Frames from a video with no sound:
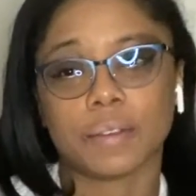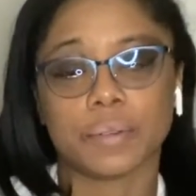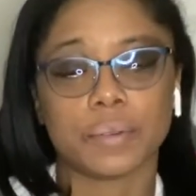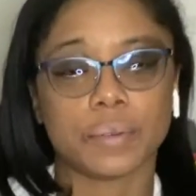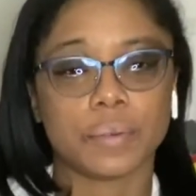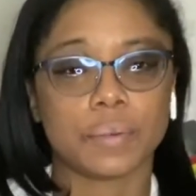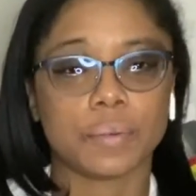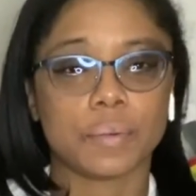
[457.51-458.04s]

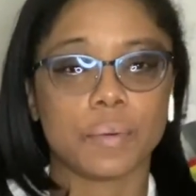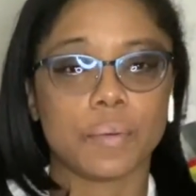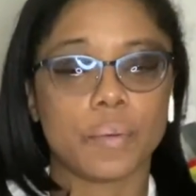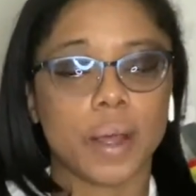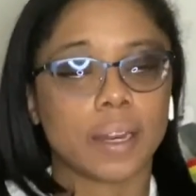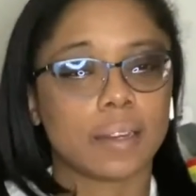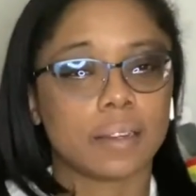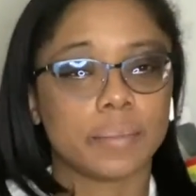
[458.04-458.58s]
who
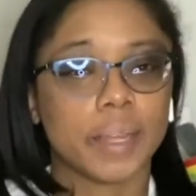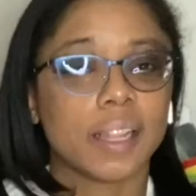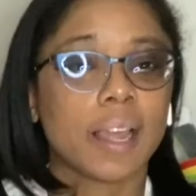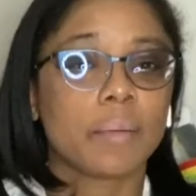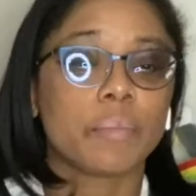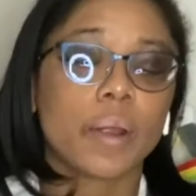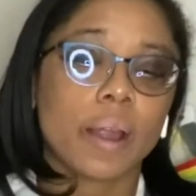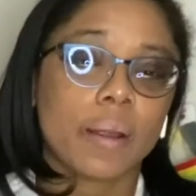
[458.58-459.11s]
wanted to be a
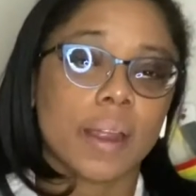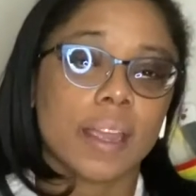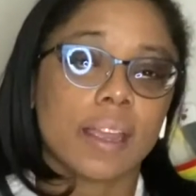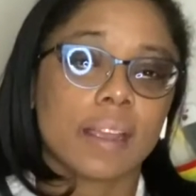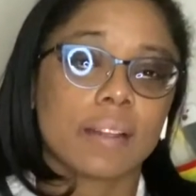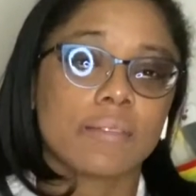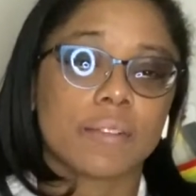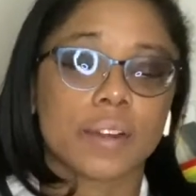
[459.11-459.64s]

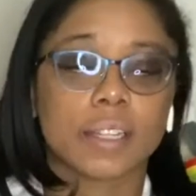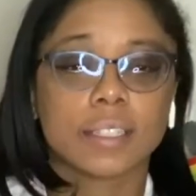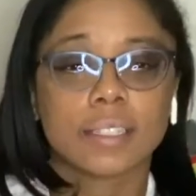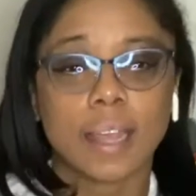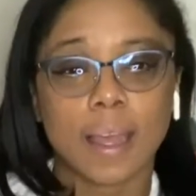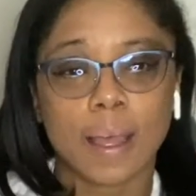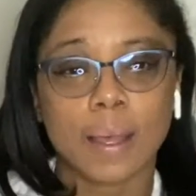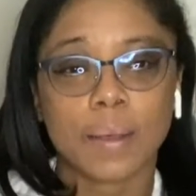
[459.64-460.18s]
librarian for his
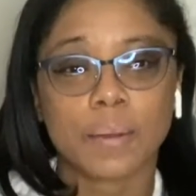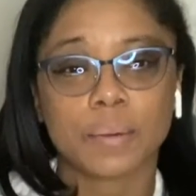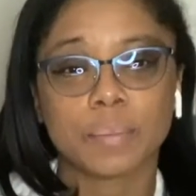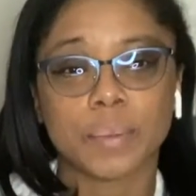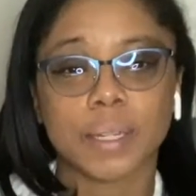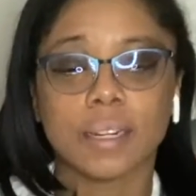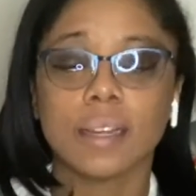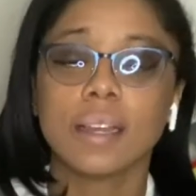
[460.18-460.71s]
town,
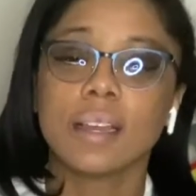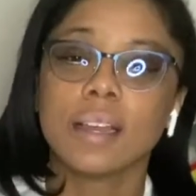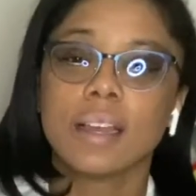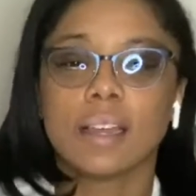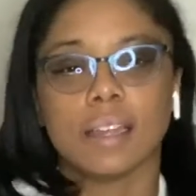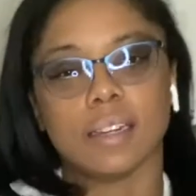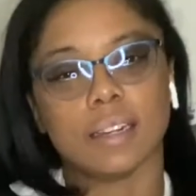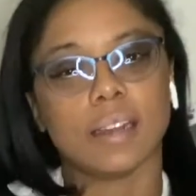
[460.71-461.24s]
but
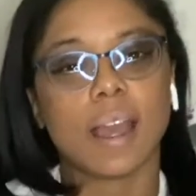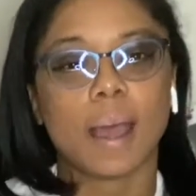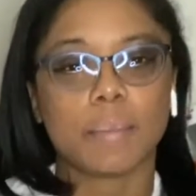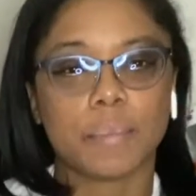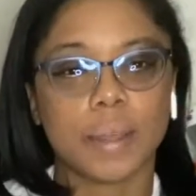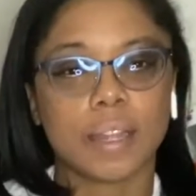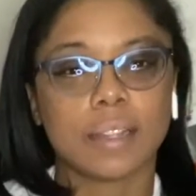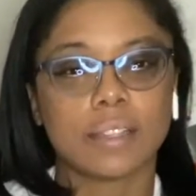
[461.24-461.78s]
it didn't
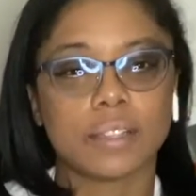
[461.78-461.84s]
happen.